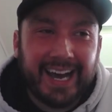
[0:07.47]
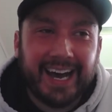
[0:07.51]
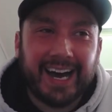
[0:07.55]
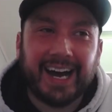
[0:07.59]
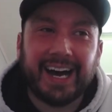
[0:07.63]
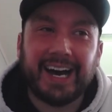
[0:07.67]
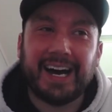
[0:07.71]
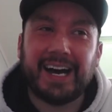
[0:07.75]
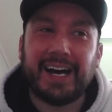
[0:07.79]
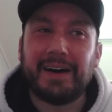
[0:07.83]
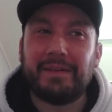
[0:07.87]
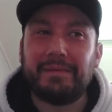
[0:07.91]

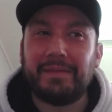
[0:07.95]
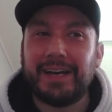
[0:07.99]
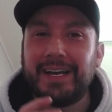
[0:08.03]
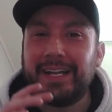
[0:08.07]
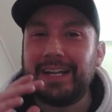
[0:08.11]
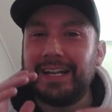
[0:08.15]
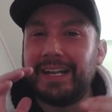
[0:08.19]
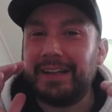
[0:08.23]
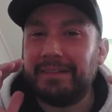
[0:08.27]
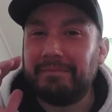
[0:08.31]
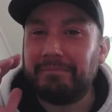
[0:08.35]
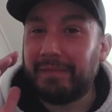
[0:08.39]
Um,
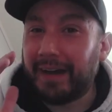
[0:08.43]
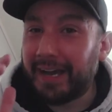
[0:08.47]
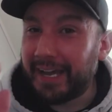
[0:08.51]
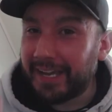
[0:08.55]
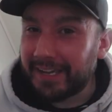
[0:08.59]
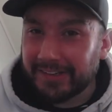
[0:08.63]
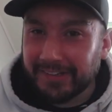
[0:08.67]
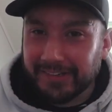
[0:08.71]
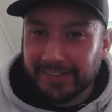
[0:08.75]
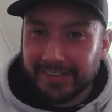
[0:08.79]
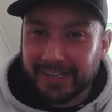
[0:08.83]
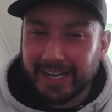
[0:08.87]

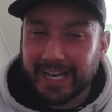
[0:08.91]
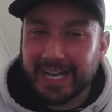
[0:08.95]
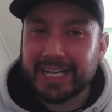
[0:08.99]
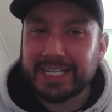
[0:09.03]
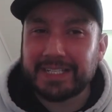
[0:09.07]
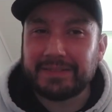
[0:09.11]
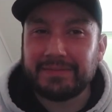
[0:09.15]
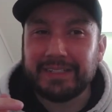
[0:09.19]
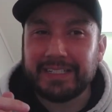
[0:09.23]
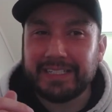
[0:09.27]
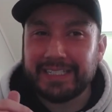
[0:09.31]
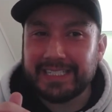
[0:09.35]
Michael
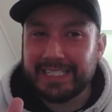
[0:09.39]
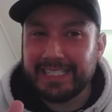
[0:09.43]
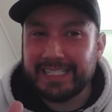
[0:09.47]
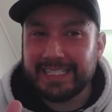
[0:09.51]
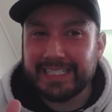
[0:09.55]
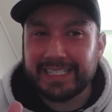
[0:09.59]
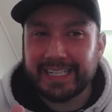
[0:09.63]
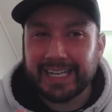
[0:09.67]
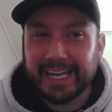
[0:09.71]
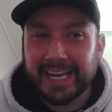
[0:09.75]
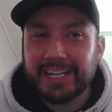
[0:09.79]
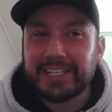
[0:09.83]
has been
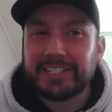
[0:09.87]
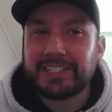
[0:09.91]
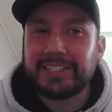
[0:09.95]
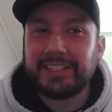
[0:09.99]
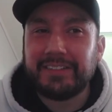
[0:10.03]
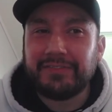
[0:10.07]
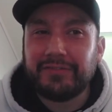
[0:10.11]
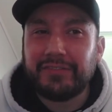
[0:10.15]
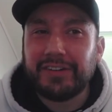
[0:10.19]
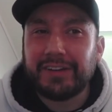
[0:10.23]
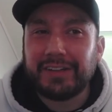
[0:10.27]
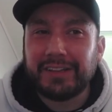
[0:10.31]
teasing, actually
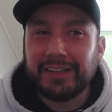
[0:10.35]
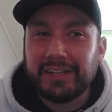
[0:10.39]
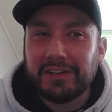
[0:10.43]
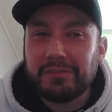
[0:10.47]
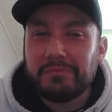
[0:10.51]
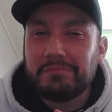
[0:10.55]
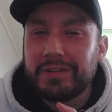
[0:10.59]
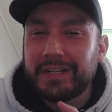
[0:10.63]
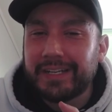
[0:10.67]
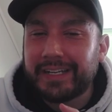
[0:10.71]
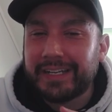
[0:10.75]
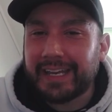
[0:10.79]
for a little
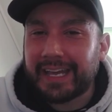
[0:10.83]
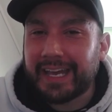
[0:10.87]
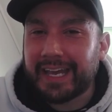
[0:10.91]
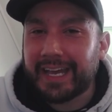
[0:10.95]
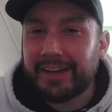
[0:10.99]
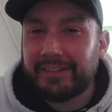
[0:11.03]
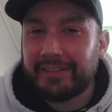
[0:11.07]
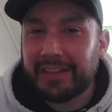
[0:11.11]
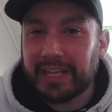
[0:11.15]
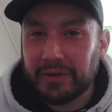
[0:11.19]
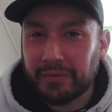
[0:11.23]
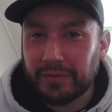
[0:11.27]
bit
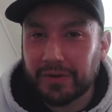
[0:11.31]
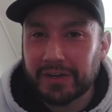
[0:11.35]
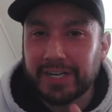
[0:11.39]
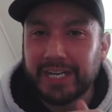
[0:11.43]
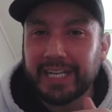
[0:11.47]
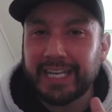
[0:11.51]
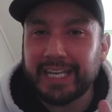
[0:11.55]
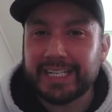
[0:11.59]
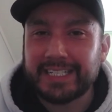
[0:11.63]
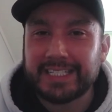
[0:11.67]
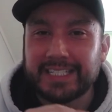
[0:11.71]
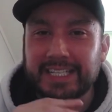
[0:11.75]
now, that we're gonna
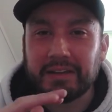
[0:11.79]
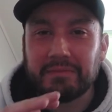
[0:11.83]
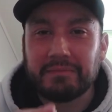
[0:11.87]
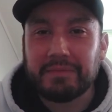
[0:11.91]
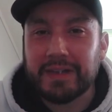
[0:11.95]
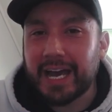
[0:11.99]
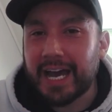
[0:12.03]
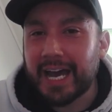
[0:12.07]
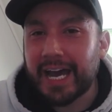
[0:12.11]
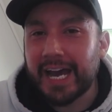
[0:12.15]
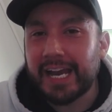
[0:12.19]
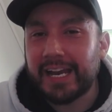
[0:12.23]
get some
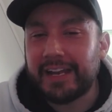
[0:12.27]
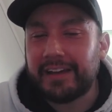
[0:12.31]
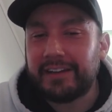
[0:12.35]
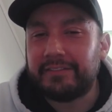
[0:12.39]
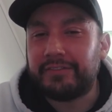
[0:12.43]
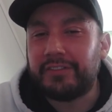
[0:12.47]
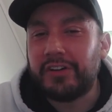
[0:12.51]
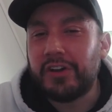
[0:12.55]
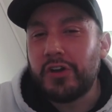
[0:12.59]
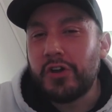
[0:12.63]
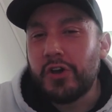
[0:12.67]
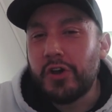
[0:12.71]
kind
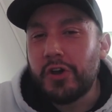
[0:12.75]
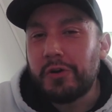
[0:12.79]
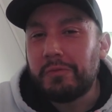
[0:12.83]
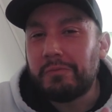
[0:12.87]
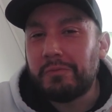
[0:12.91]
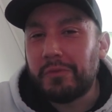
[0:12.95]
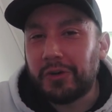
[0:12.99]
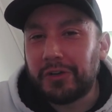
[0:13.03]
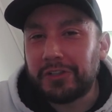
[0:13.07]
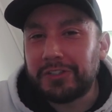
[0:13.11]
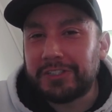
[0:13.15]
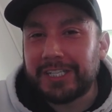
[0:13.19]
of
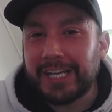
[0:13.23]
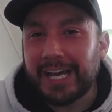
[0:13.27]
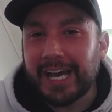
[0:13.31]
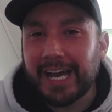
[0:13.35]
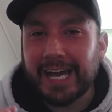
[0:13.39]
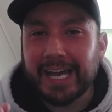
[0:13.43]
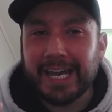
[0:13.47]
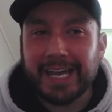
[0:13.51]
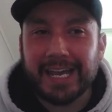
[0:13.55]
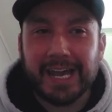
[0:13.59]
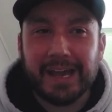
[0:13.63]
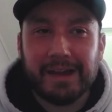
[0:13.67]

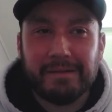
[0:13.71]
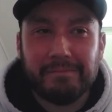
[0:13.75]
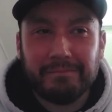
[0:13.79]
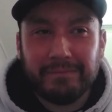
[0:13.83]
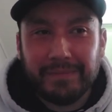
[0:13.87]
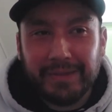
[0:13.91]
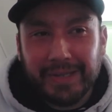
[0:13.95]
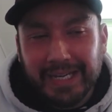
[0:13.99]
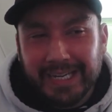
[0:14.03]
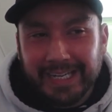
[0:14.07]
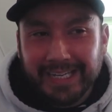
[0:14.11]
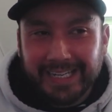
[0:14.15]

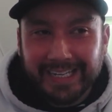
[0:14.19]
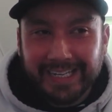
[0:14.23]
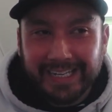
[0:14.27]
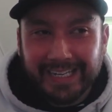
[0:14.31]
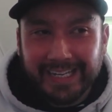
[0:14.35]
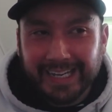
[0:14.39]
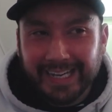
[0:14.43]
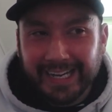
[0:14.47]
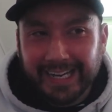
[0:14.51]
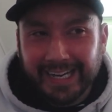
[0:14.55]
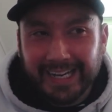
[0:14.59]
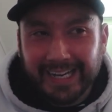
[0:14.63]

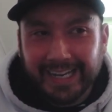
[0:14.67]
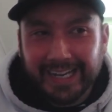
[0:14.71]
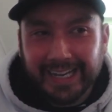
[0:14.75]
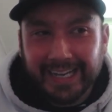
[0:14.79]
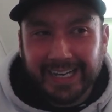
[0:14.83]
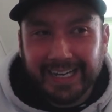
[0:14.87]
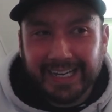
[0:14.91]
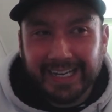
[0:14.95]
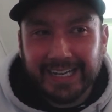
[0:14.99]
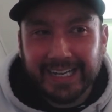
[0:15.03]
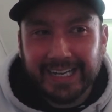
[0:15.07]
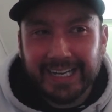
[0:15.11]

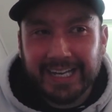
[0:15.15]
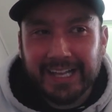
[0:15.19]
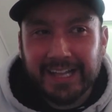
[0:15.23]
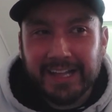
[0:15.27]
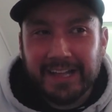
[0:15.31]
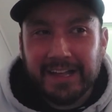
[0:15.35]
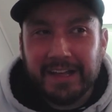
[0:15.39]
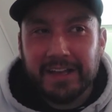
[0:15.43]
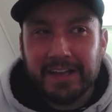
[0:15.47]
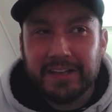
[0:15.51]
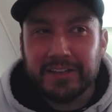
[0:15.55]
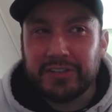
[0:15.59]
multimedia
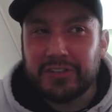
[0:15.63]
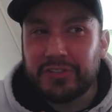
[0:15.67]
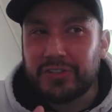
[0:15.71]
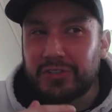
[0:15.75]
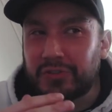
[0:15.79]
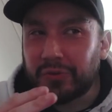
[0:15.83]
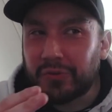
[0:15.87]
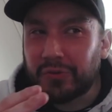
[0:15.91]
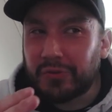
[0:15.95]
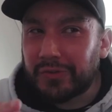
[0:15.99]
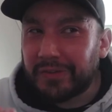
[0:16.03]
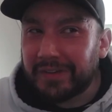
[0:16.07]

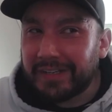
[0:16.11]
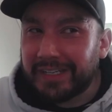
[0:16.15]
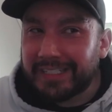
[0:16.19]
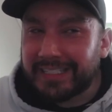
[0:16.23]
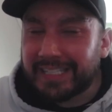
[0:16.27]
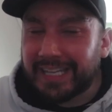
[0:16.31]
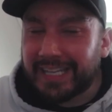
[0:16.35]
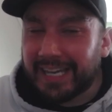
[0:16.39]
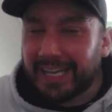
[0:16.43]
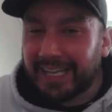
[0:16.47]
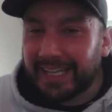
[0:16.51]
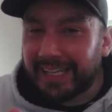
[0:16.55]

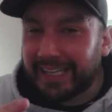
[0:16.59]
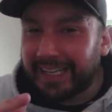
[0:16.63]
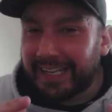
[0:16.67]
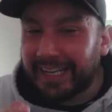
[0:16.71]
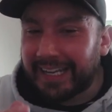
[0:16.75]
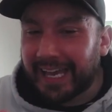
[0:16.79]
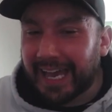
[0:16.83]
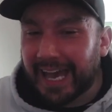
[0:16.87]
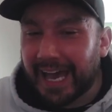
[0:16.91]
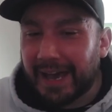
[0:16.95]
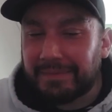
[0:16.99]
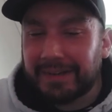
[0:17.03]
storytelling
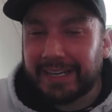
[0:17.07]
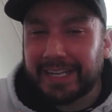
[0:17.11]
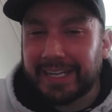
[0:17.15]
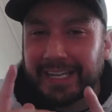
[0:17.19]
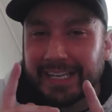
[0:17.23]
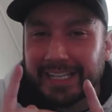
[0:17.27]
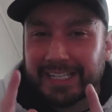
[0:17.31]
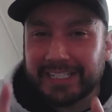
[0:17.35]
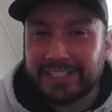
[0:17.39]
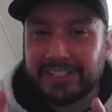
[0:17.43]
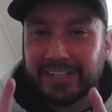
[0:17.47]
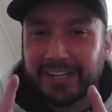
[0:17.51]
happening
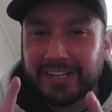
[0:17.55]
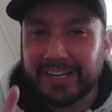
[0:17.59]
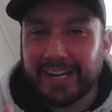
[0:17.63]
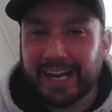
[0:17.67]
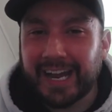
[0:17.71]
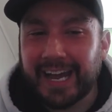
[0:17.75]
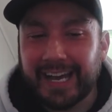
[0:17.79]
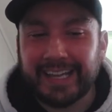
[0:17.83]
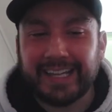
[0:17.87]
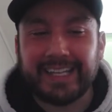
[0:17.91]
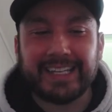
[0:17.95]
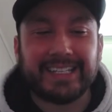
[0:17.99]
in Star
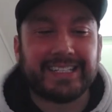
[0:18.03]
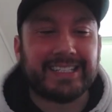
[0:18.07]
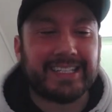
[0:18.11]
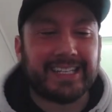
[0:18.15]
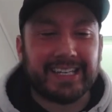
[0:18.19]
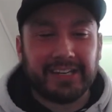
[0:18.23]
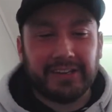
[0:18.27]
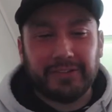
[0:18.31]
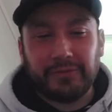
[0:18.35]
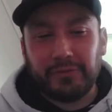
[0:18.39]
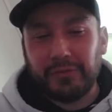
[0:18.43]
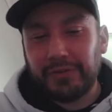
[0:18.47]
Atlas,
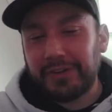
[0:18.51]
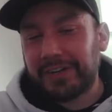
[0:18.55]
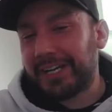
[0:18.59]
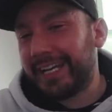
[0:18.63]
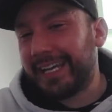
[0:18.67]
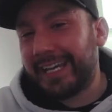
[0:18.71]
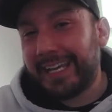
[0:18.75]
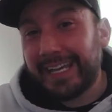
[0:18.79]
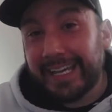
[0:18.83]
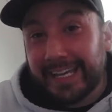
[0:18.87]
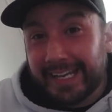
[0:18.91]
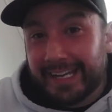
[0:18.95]
and we're gonna
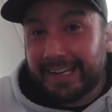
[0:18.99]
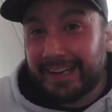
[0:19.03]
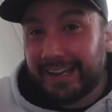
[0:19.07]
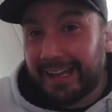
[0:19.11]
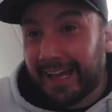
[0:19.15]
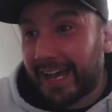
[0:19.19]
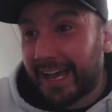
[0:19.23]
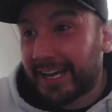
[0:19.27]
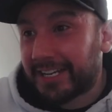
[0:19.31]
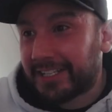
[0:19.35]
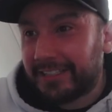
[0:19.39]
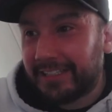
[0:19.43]
get,
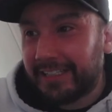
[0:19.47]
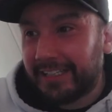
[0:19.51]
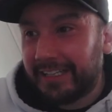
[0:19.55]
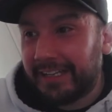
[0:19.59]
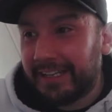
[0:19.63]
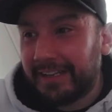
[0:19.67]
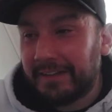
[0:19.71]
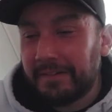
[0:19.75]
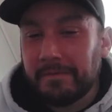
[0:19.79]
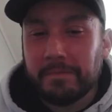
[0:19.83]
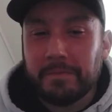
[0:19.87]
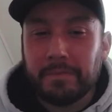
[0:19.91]

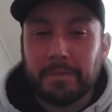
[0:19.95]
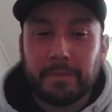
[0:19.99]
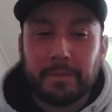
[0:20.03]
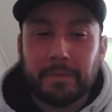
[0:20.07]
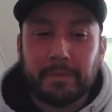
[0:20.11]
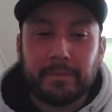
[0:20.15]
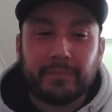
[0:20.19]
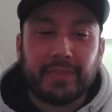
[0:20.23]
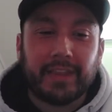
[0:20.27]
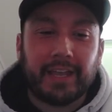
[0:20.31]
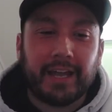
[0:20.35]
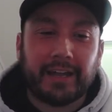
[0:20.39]
actually,
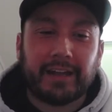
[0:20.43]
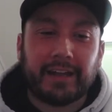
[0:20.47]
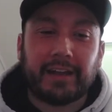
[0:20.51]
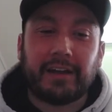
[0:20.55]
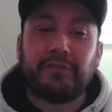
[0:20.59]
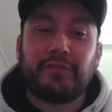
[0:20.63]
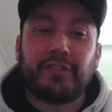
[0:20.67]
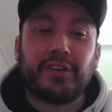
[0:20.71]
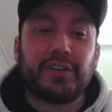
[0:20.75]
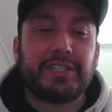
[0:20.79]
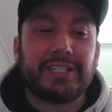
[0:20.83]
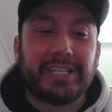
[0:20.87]
like our
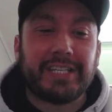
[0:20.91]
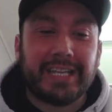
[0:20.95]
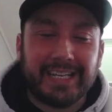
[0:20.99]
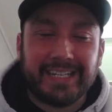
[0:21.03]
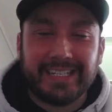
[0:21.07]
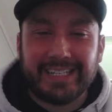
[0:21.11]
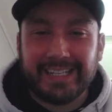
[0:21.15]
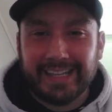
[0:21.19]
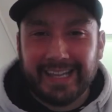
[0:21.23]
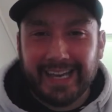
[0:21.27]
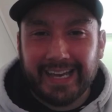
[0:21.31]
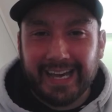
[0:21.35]
first
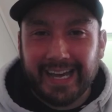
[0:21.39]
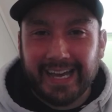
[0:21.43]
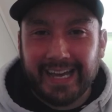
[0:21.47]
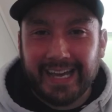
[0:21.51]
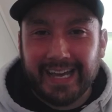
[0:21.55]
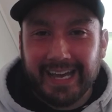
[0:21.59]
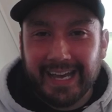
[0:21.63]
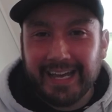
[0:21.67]
hint of that.